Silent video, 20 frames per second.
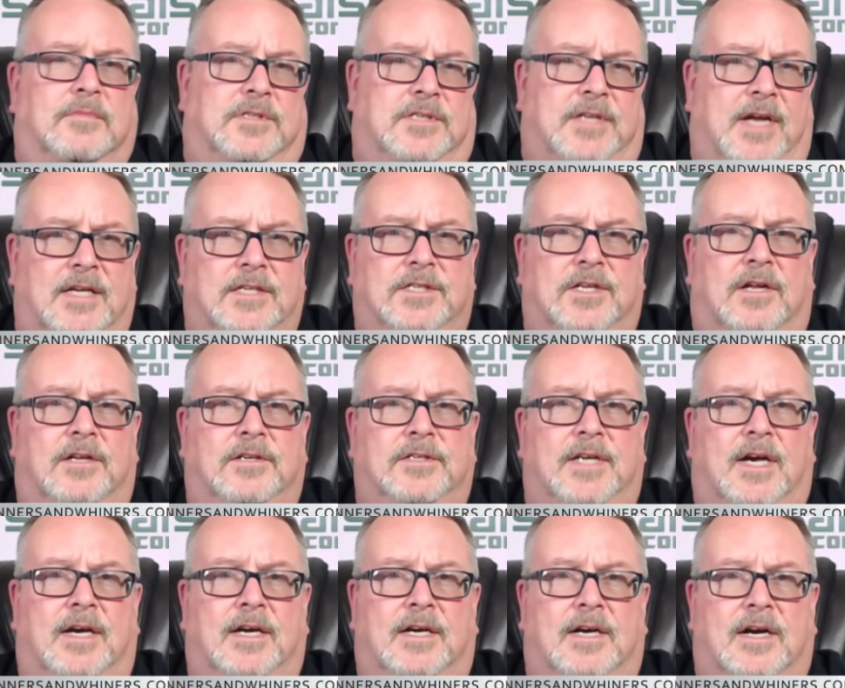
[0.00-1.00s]

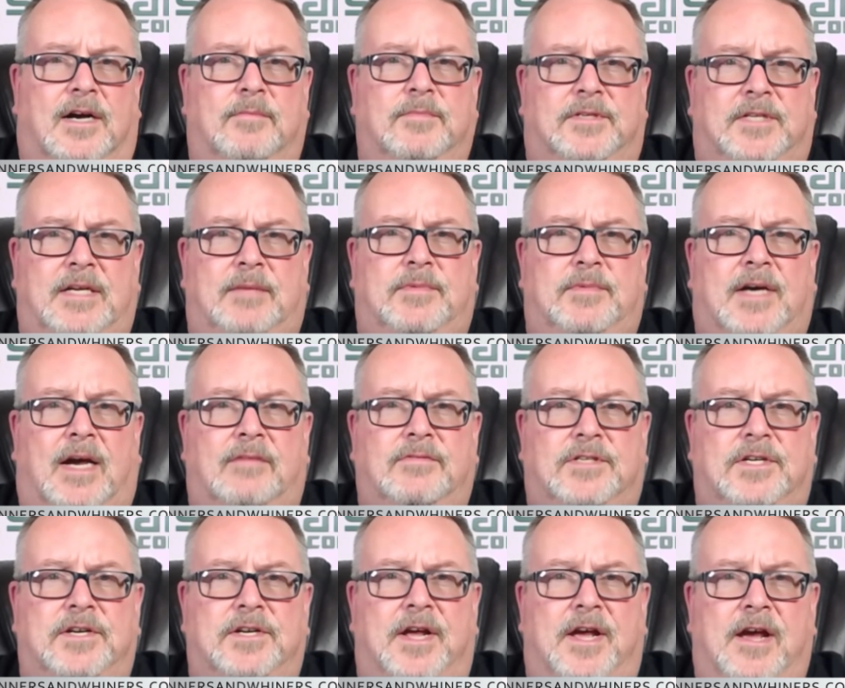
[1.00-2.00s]
statsalt.com. Deep dives
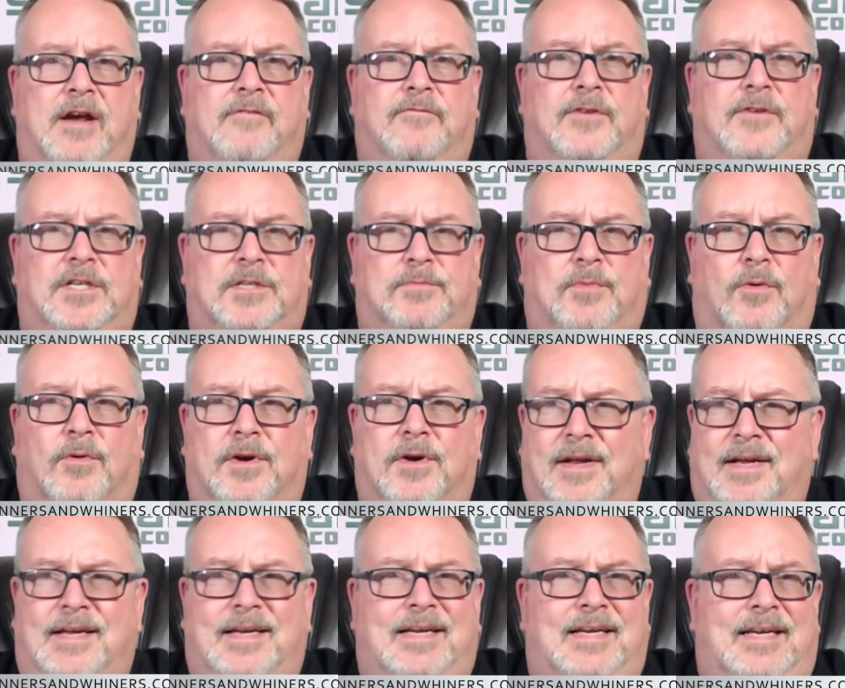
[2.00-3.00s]
into every
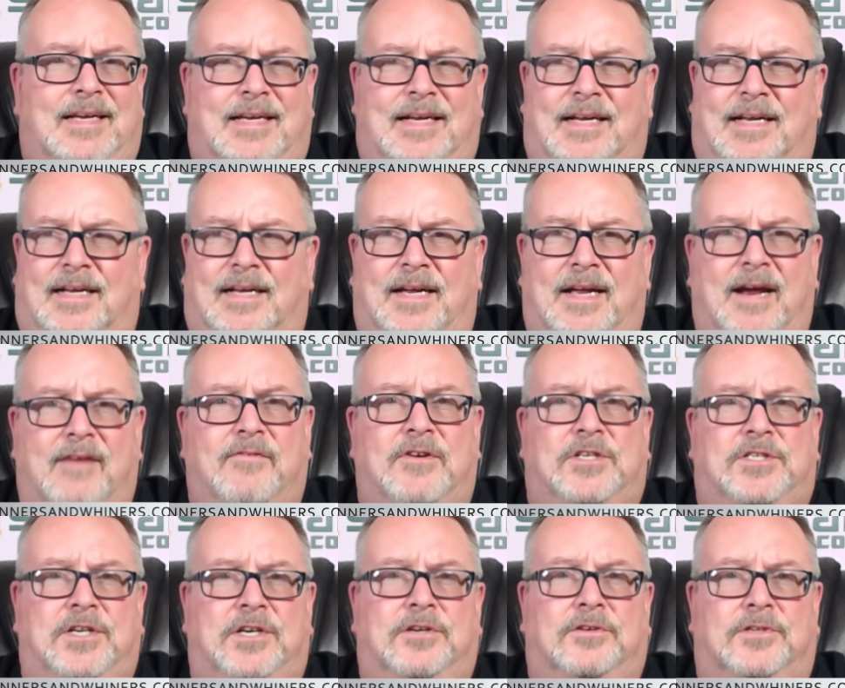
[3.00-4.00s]
sport every
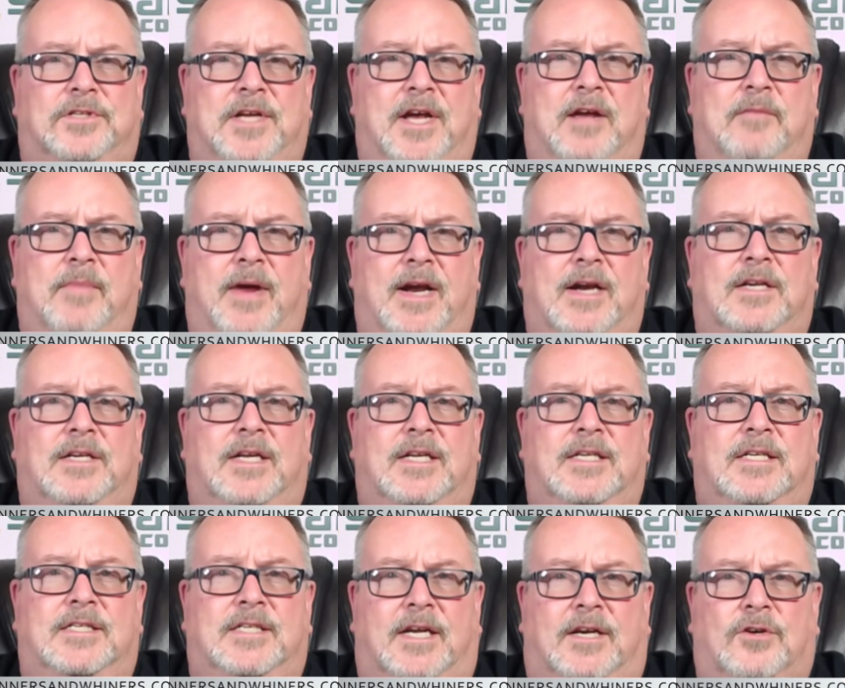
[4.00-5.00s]
single day. Man, it
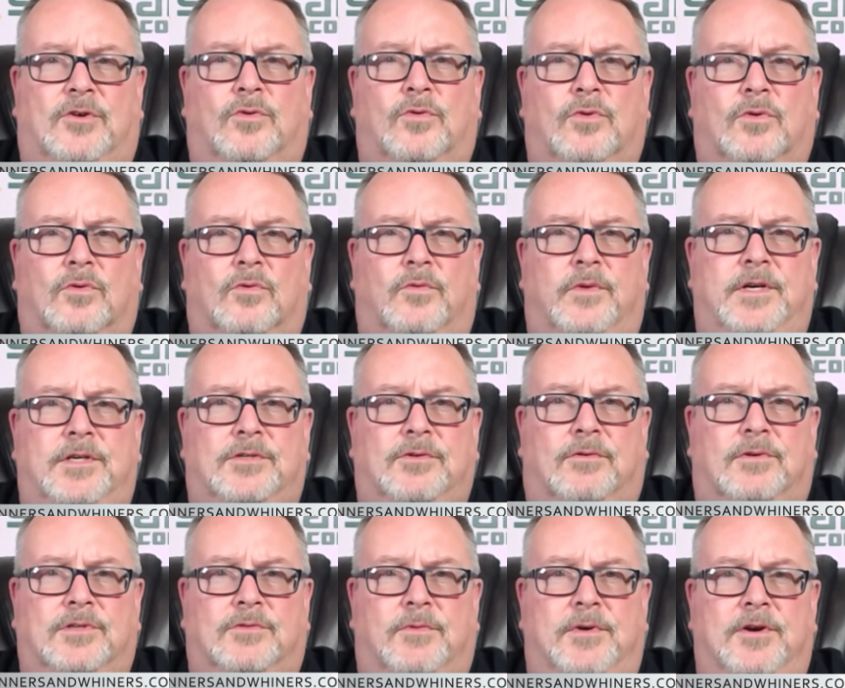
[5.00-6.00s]
is a cool
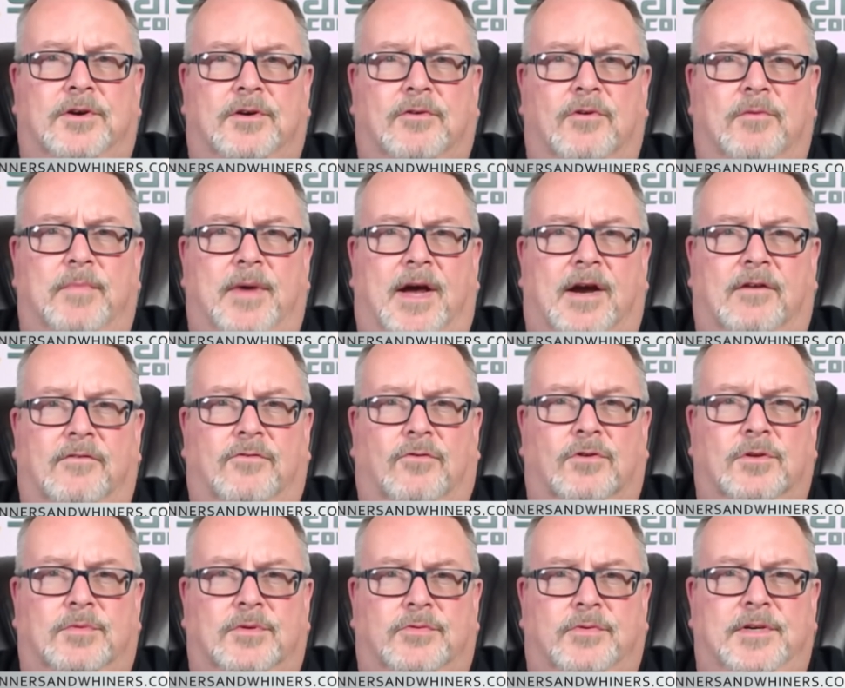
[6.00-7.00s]
resource when you're going back and
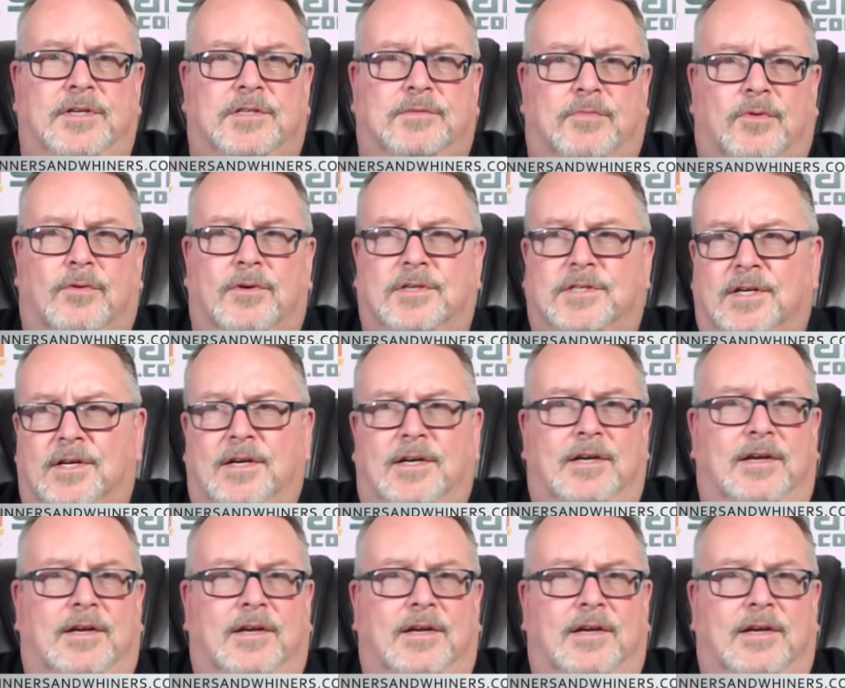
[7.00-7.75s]
forth between sports.